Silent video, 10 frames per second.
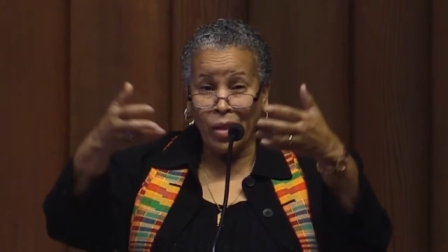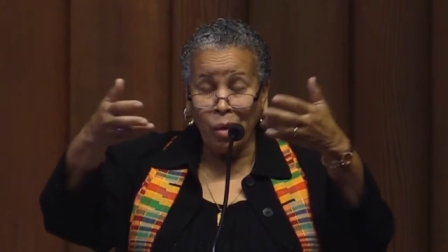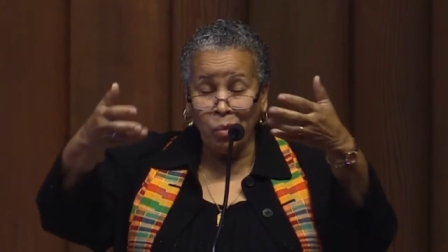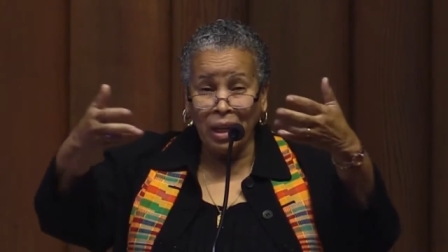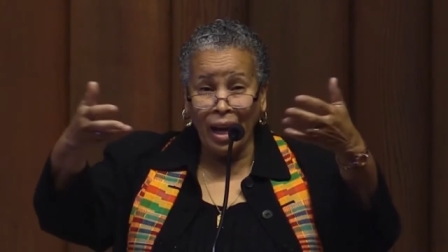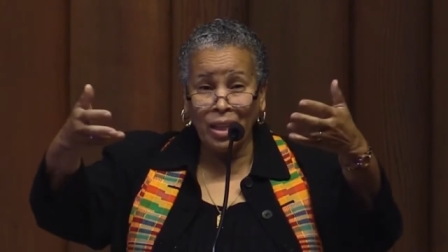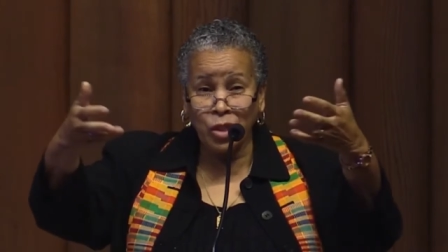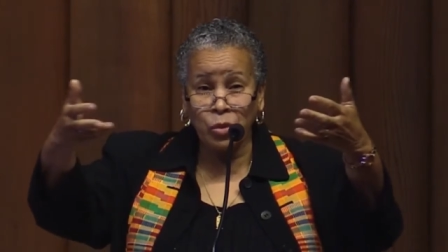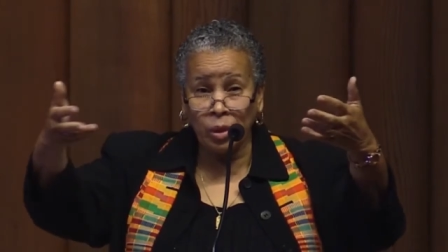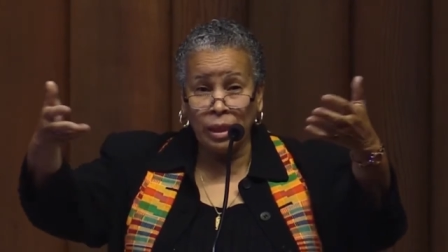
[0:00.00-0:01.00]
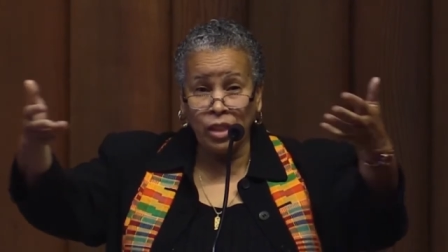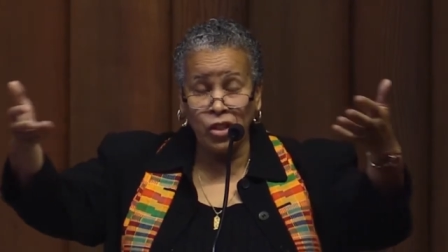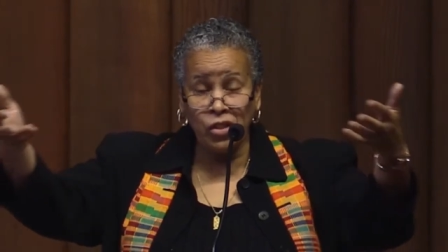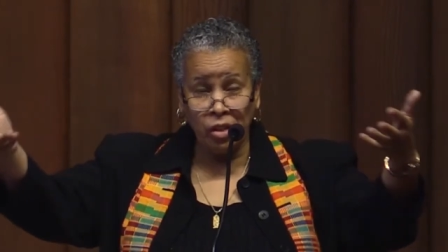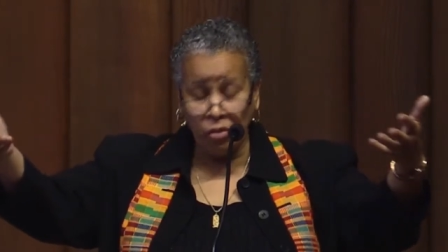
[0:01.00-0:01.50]
that we actually
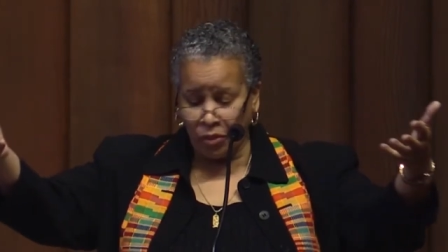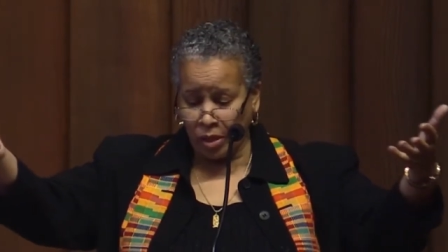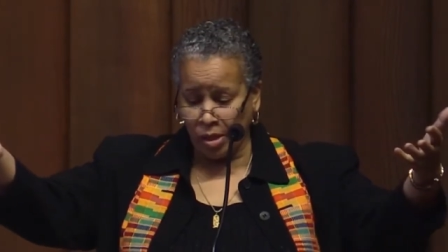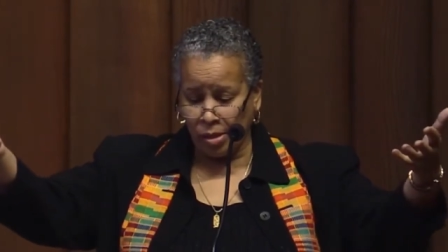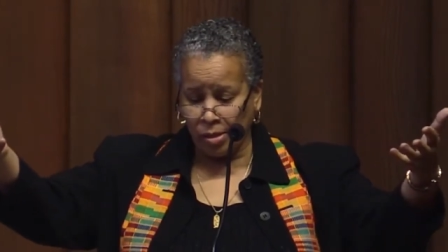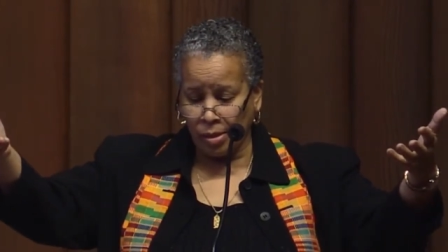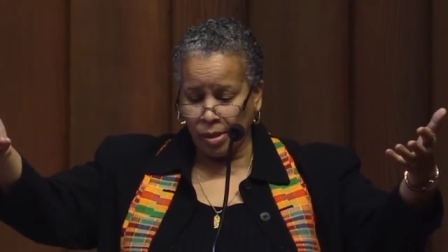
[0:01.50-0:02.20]
shifted